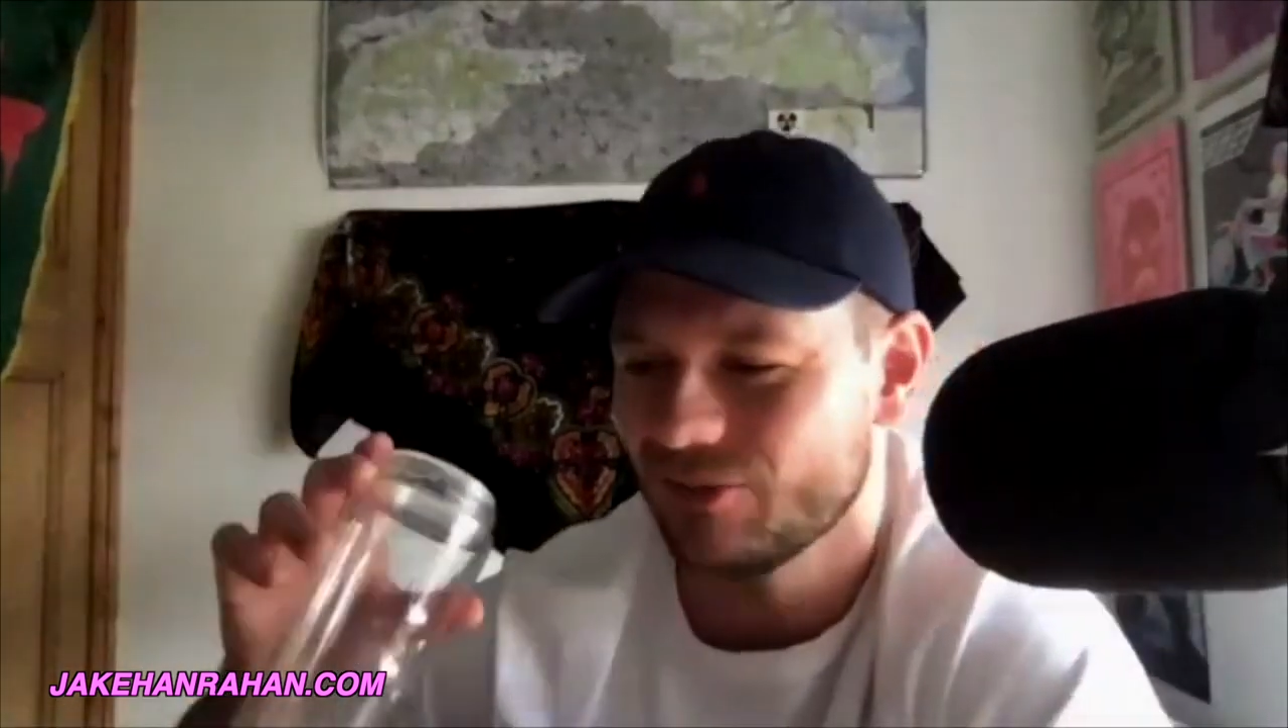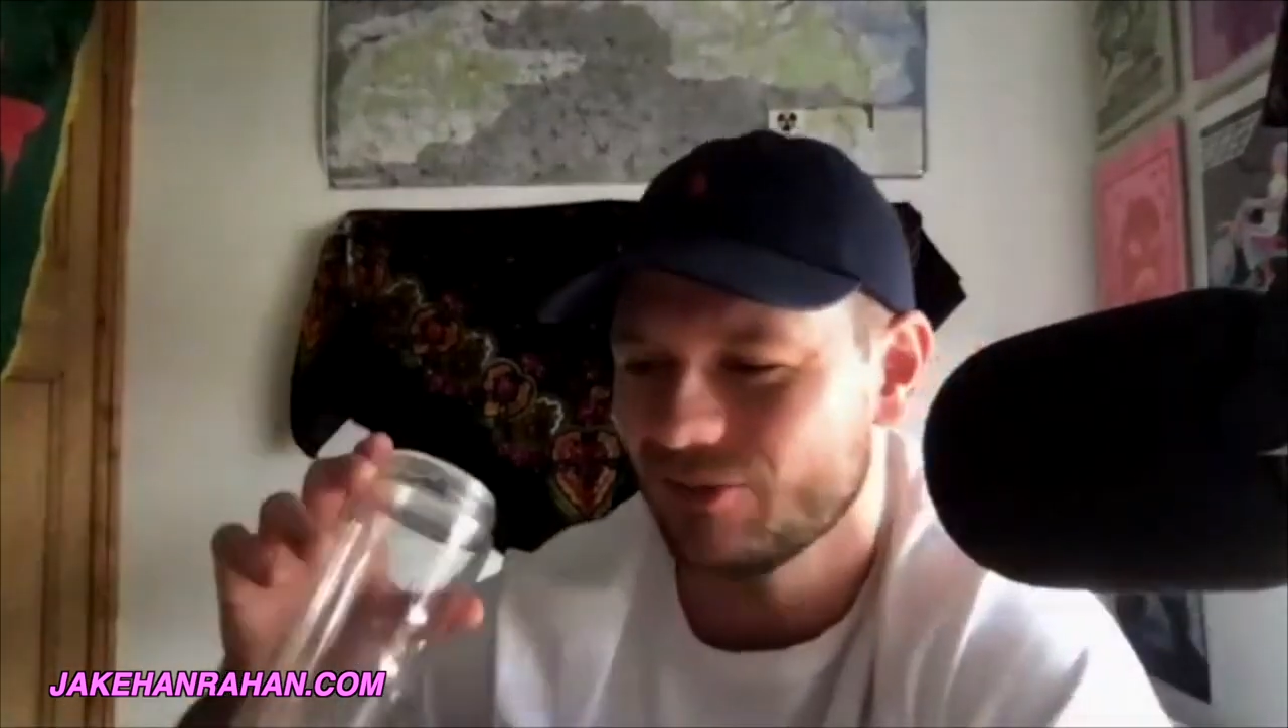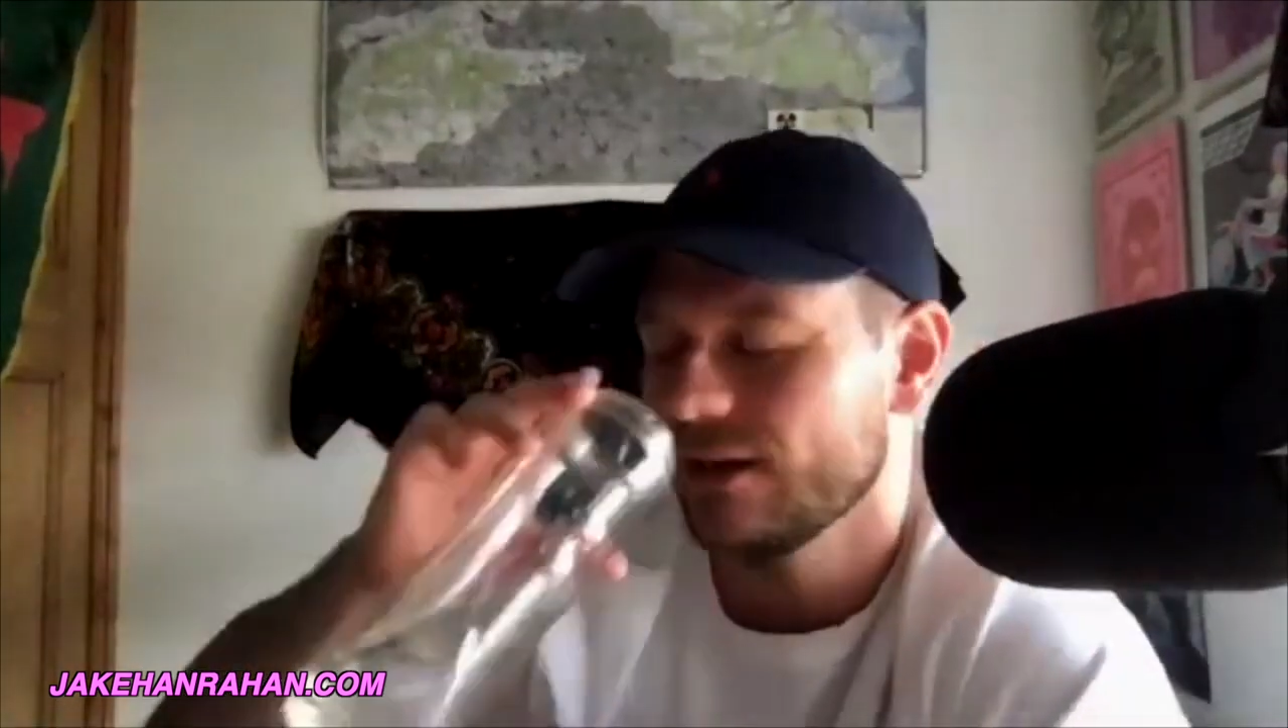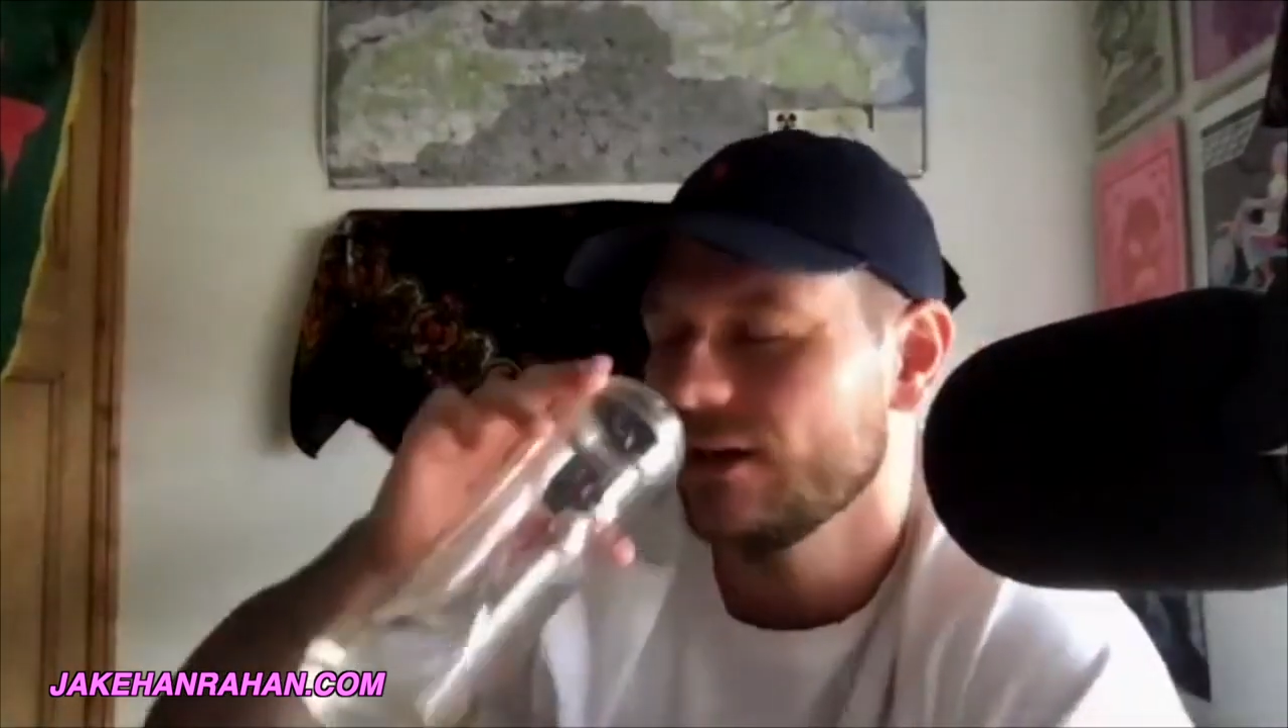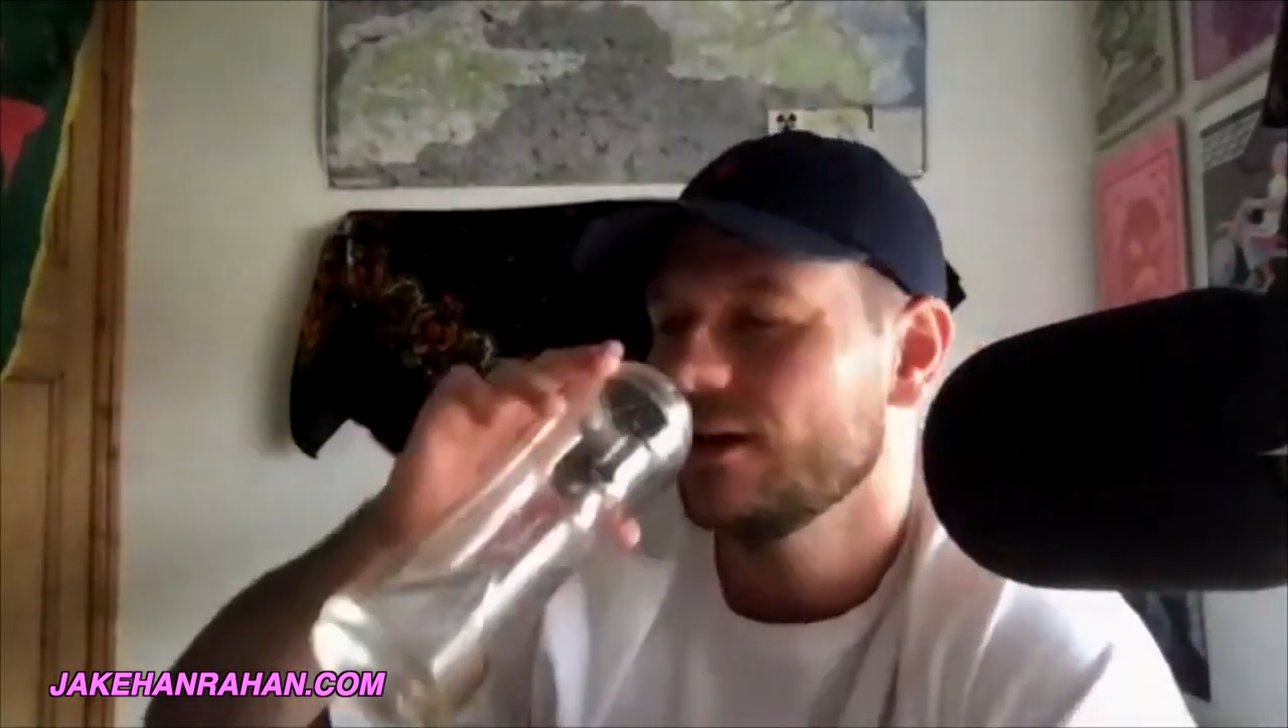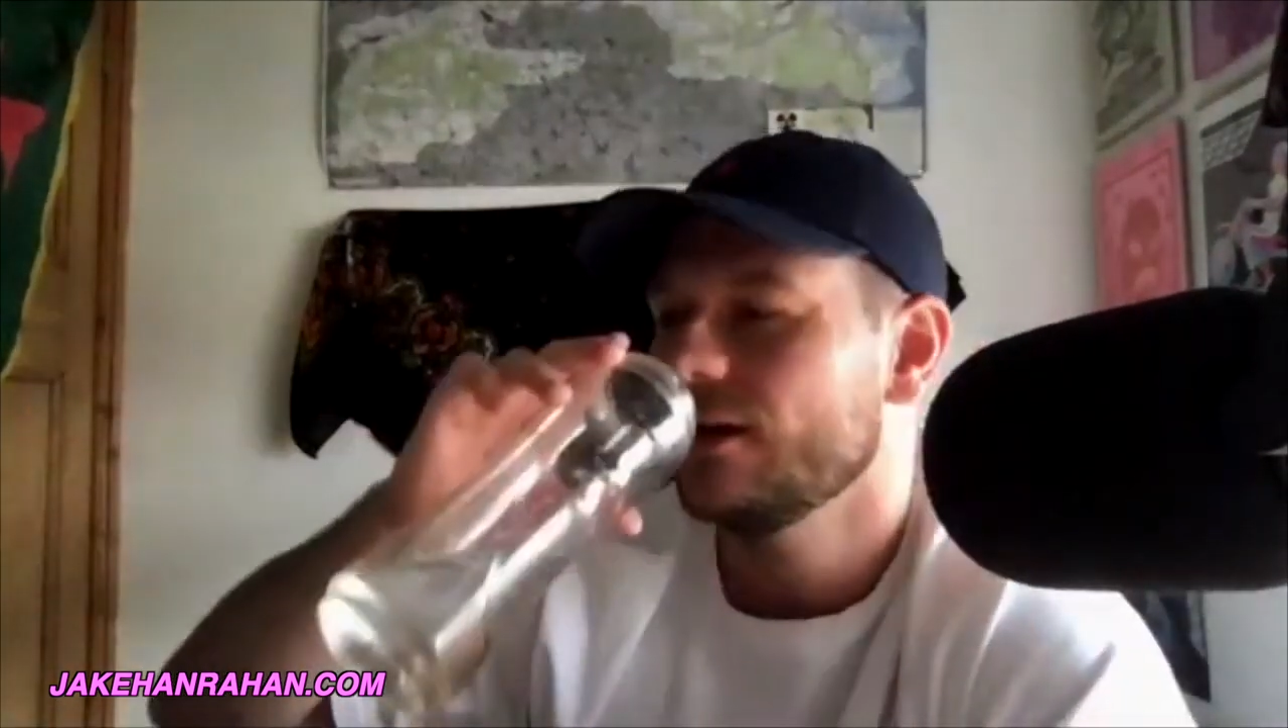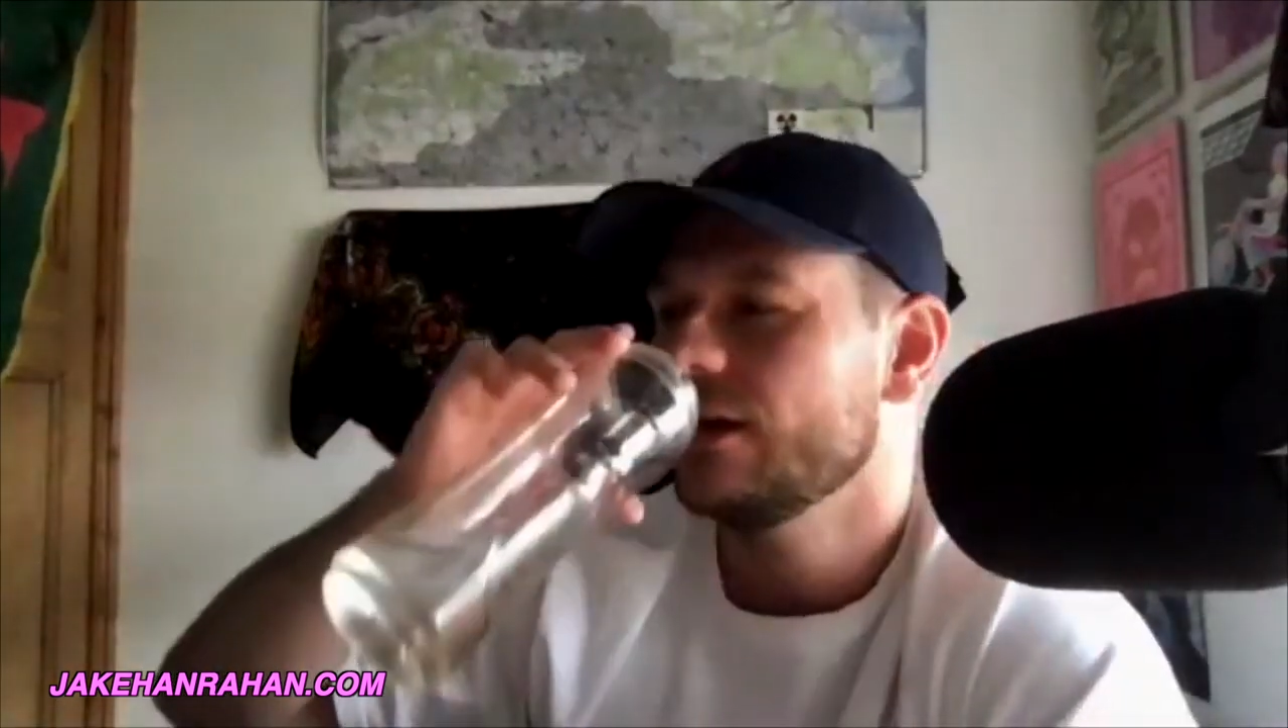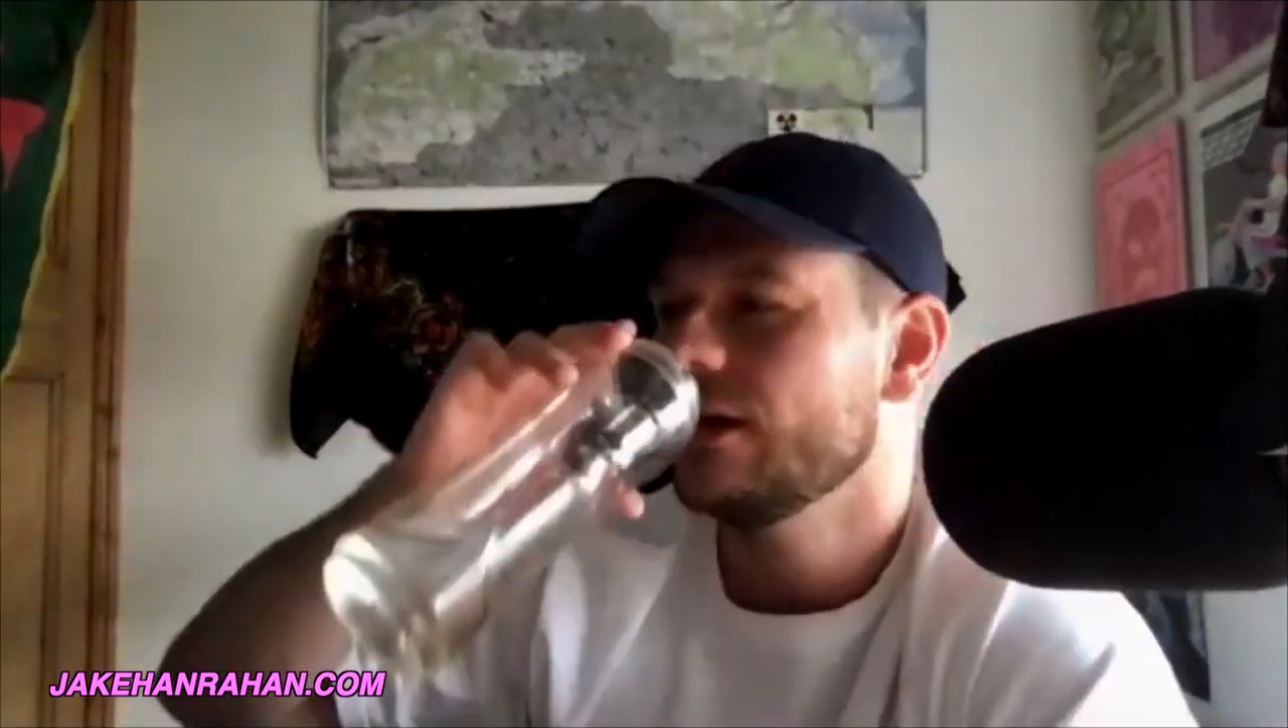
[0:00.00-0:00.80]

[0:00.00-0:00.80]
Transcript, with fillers: gobshite.